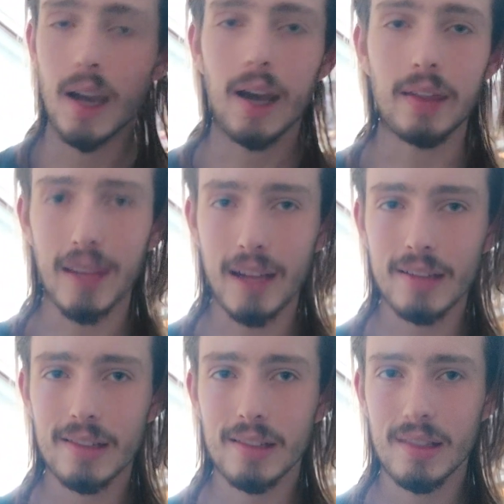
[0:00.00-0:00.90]
And
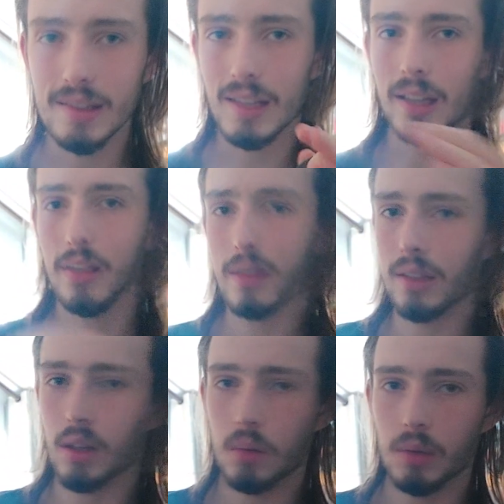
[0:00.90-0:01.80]
that's the second thing
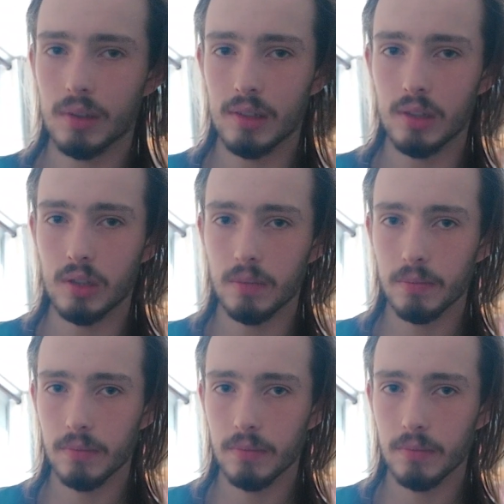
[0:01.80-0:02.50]
that I want to teach you.